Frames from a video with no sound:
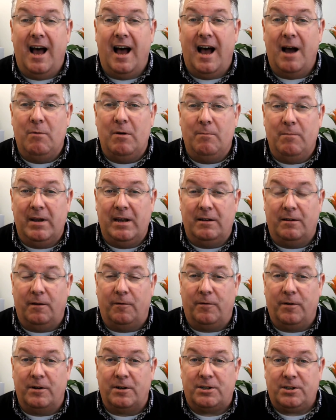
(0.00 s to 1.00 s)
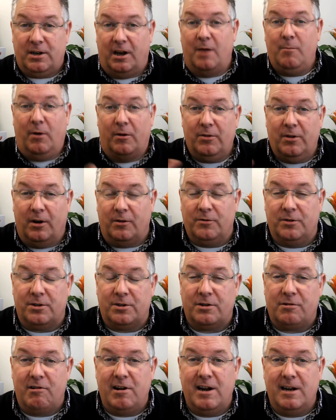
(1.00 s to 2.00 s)
We meet the first time on the
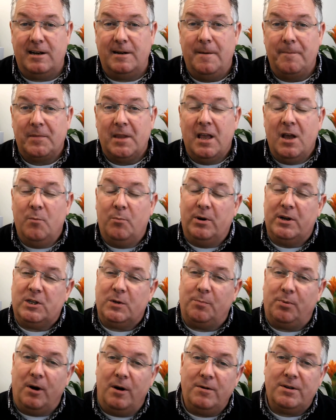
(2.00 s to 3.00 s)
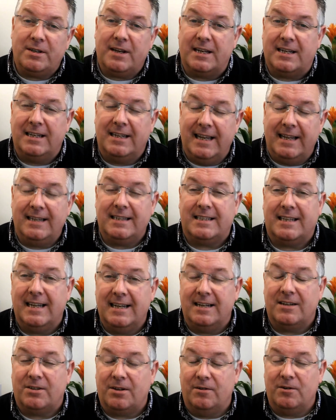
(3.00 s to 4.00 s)
screen. But it's a process. LinkedIn
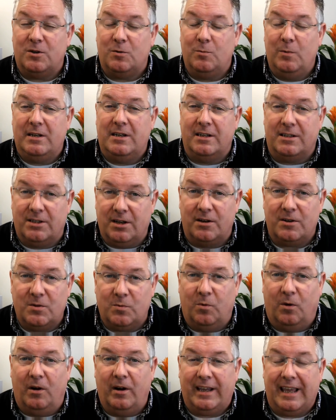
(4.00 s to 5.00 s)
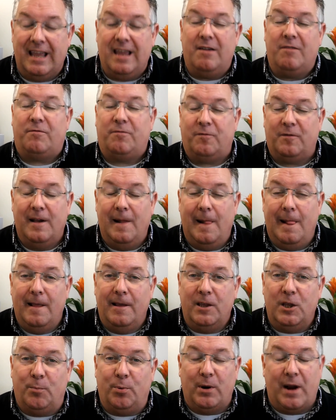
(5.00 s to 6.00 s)
and social media does work if
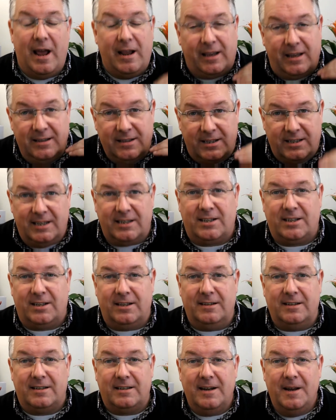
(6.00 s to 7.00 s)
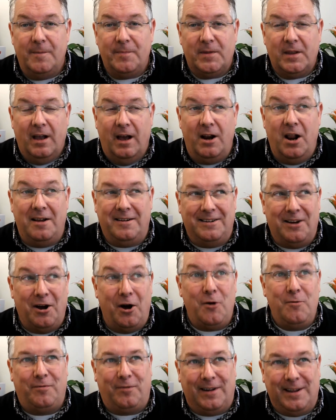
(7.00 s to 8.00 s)
you put out consistent and
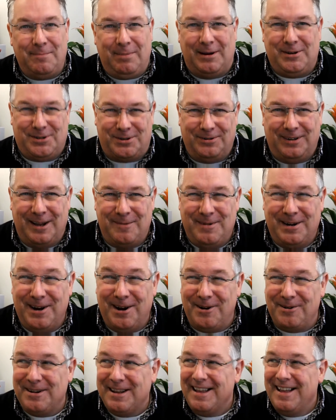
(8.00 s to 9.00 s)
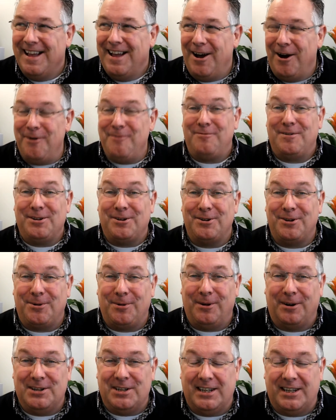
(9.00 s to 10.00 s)
hopefully, perhaps you'll let me know, hopefully good
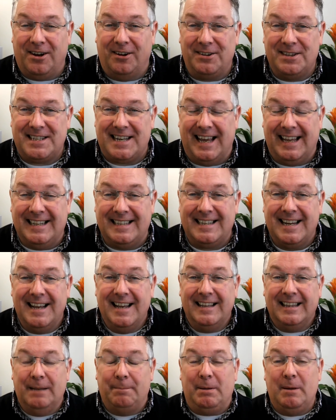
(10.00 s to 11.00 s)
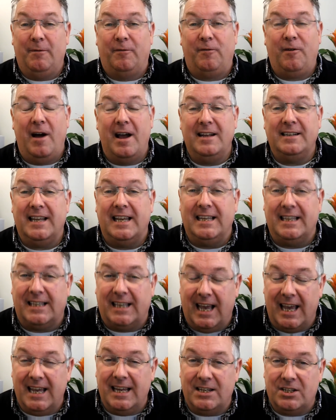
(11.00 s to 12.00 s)
quality content that people find
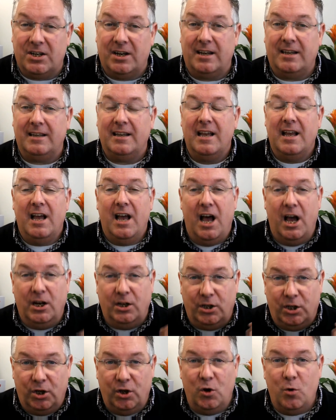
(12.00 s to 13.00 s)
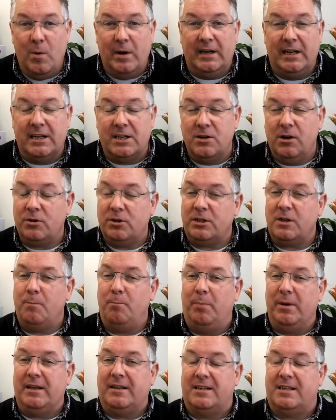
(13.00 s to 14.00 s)
engaging and human. It's not just a
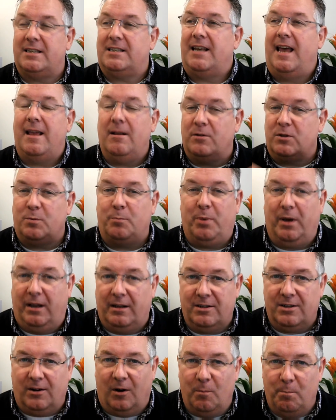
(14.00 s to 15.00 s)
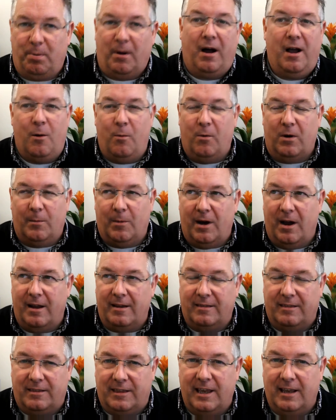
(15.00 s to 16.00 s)
big sales pitch, you know, buy one of my
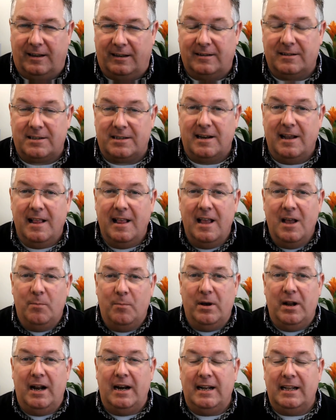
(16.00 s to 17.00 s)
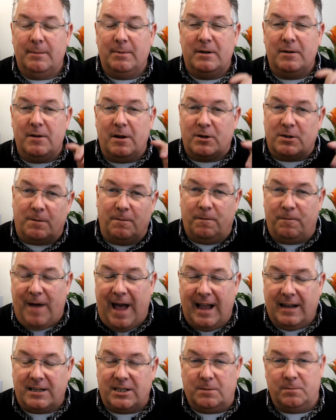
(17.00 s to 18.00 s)
things, but a little bit of, you know, some
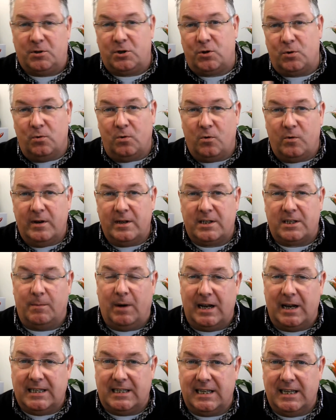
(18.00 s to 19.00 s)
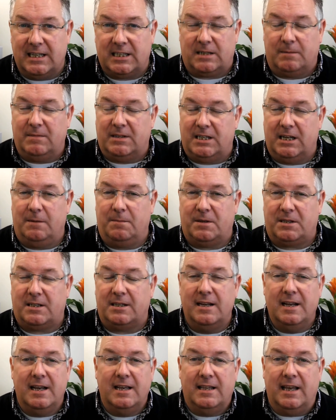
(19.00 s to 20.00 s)
facts, some stories, some ideas, some tips
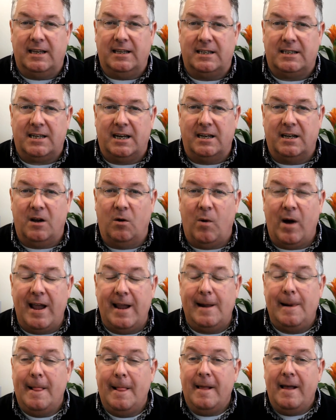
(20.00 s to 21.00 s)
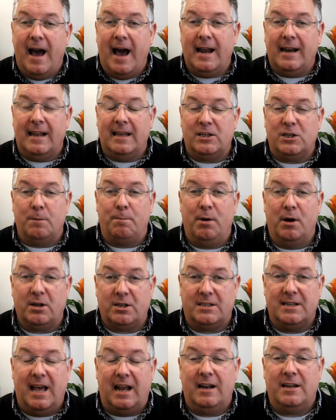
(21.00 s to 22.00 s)
they can take away, and lets your
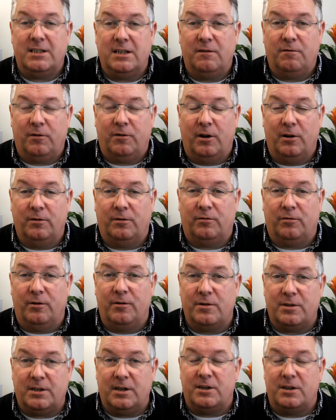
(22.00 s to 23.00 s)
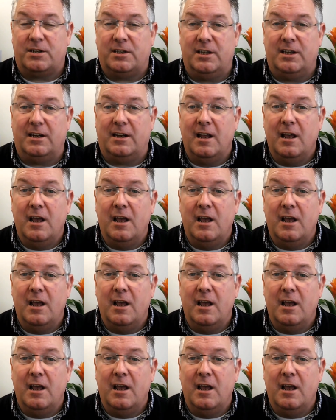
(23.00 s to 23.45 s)
personality flow through such that